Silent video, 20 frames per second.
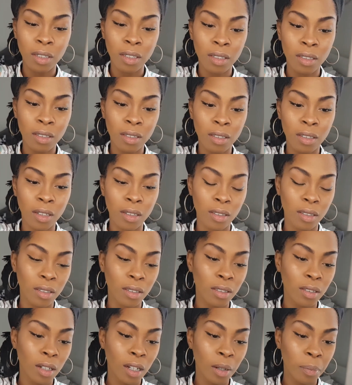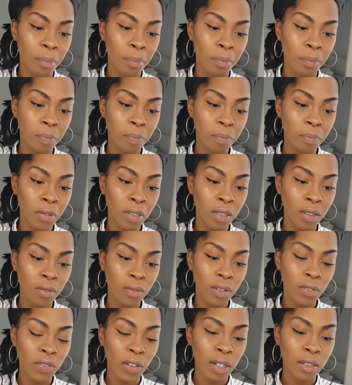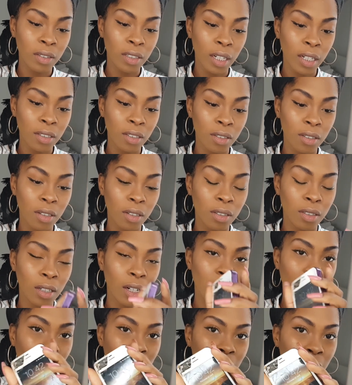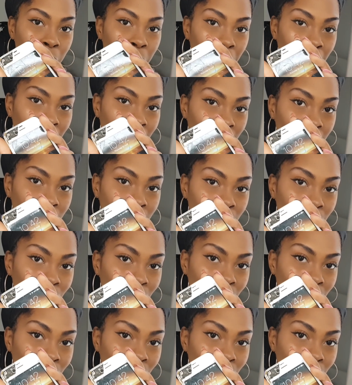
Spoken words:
So I put the foundation on at about,